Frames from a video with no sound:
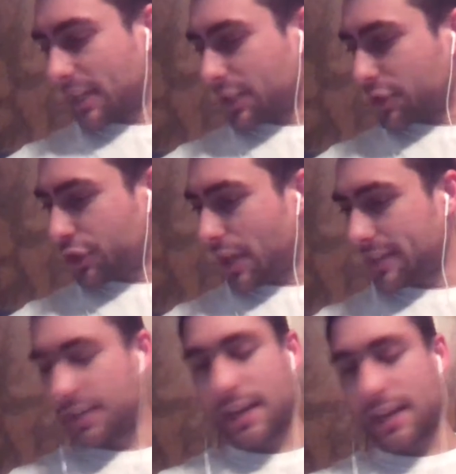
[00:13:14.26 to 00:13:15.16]

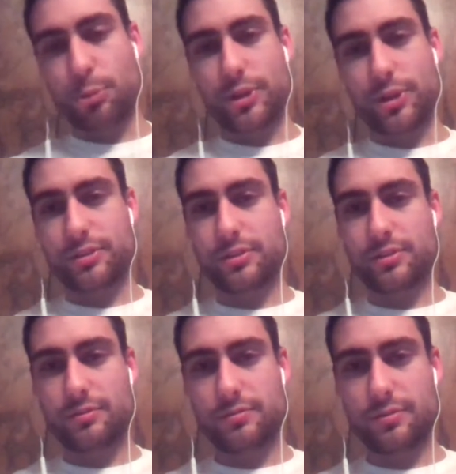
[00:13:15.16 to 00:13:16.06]
Giants
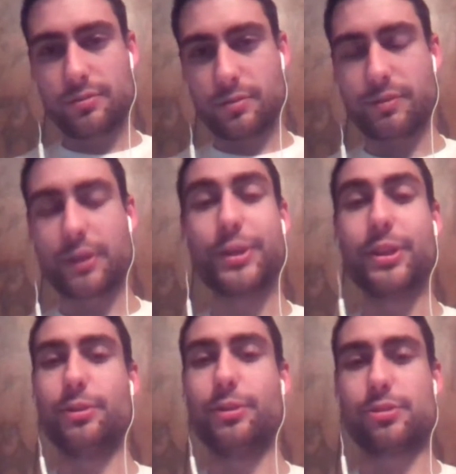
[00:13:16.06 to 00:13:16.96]
Cowboys,
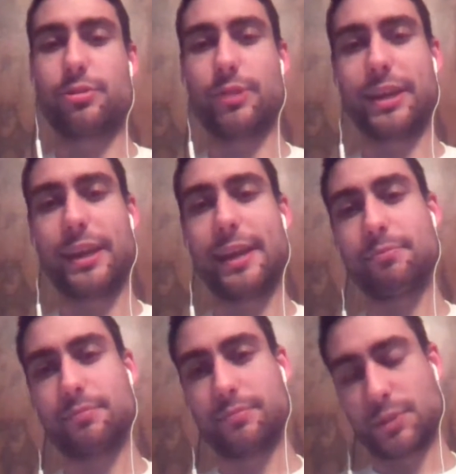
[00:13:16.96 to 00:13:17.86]
very low scoring
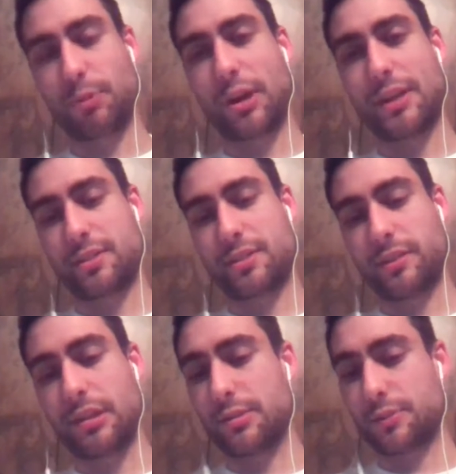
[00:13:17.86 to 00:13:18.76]
game, surprisingly
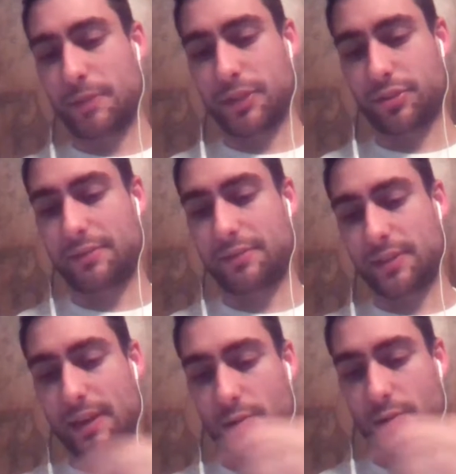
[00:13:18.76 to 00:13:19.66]
low, especially after
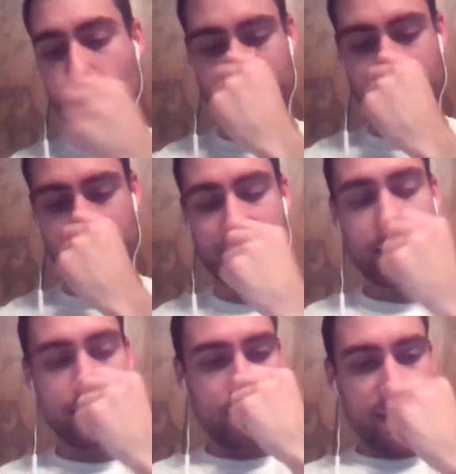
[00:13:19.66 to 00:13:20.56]
how quickly
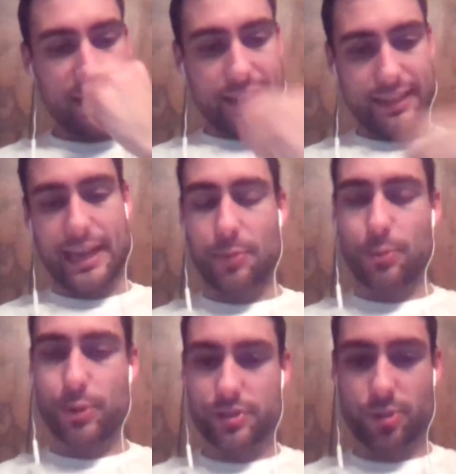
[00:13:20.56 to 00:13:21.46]
the
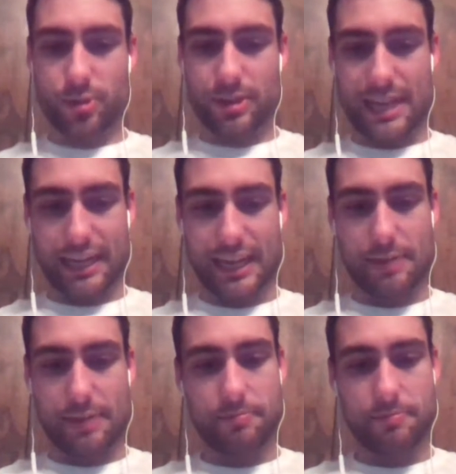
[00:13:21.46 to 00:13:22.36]
Cowboys scored in that
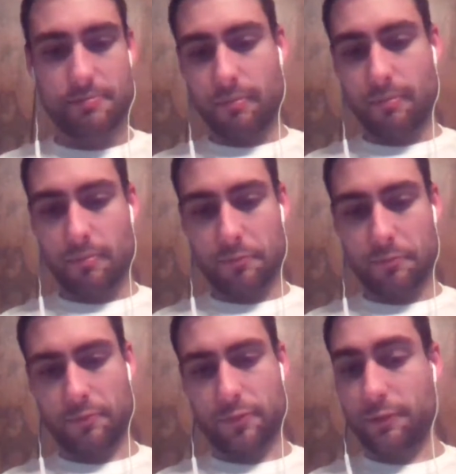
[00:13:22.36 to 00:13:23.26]
game.
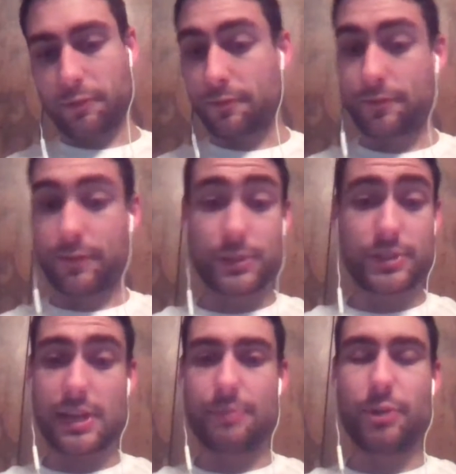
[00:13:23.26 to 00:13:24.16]
For the
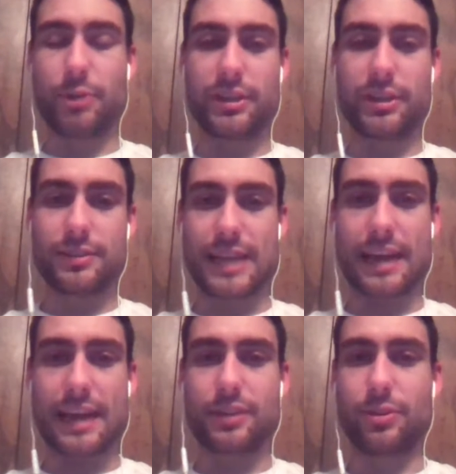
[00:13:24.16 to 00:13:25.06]
first time all year,
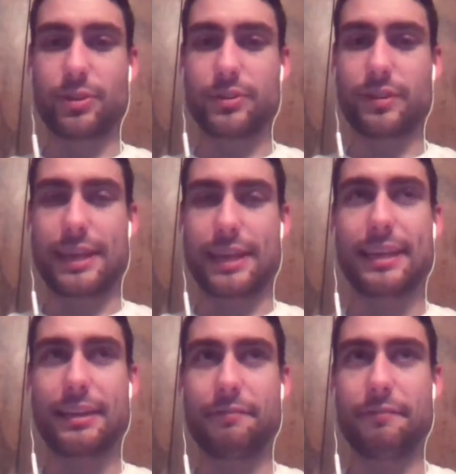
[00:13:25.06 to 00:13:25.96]
Dak looked like
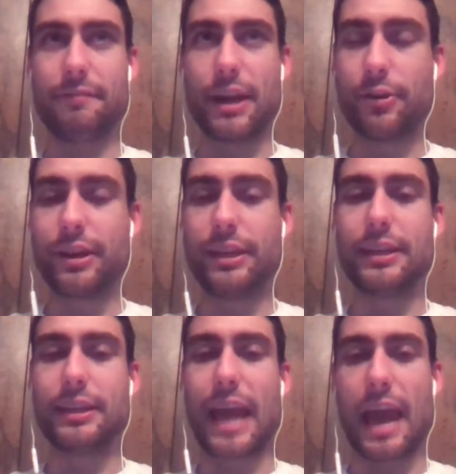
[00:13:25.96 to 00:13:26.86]

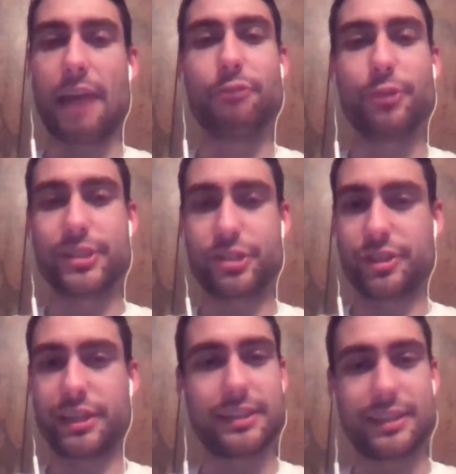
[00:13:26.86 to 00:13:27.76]
very
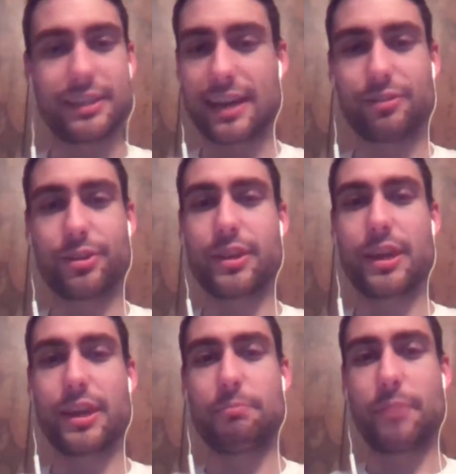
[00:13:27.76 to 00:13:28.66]
average. He did not look
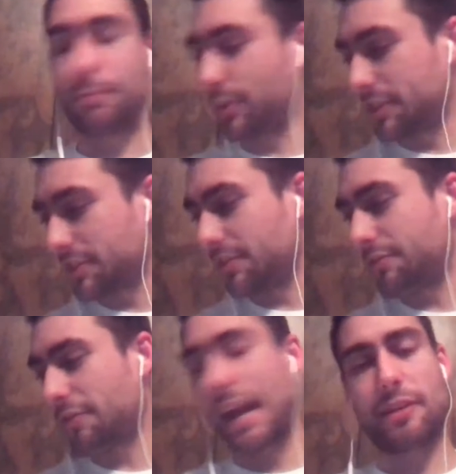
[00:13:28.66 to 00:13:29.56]

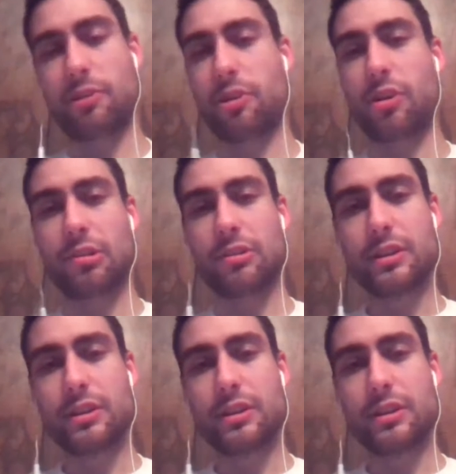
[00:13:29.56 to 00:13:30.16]
impressive at all.